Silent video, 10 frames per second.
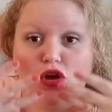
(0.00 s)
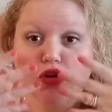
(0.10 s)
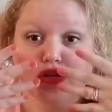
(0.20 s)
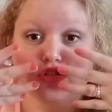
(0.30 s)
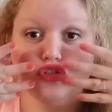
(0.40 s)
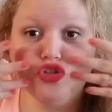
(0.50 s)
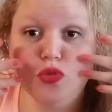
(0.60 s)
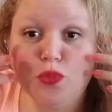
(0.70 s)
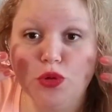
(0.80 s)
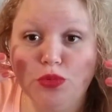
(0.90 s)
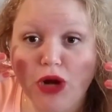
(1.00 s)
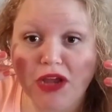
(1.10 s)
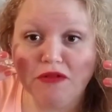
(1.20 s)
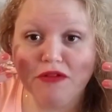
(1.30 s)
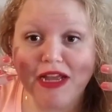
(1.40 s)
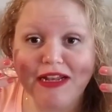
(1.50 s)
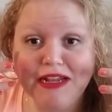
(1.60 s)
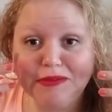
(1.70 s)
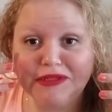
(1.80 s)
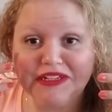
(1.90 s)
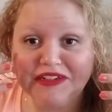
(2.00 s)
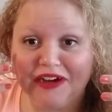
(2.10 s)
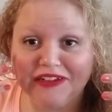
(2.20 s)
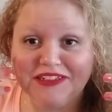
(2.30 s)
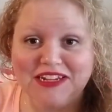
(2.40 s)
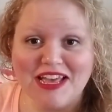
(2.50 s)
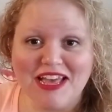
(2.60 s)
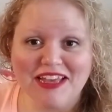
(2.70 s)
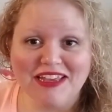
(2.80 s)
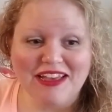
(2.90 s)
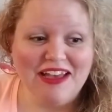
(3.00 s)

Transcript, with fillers: super bright red lipstick on today.